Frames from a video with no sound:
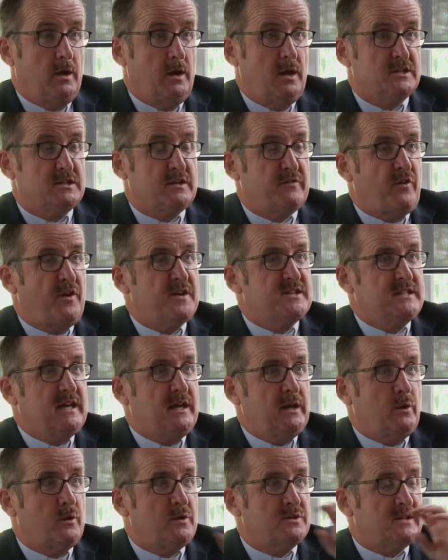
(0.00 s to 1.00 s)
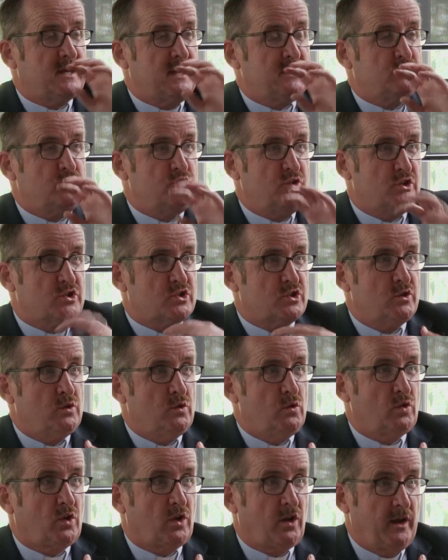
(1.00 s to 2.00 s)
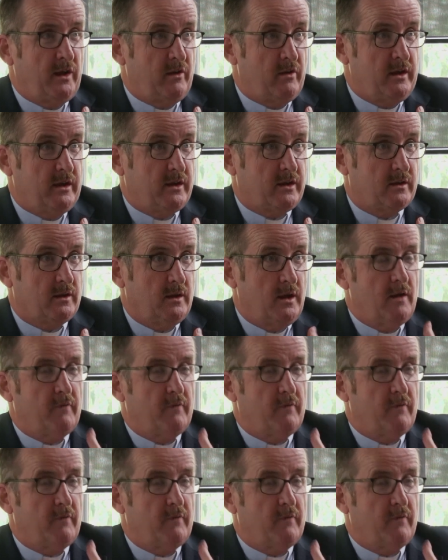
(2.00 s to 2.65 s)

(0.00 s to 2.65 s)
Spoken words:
So if I stand here as a traditional cleric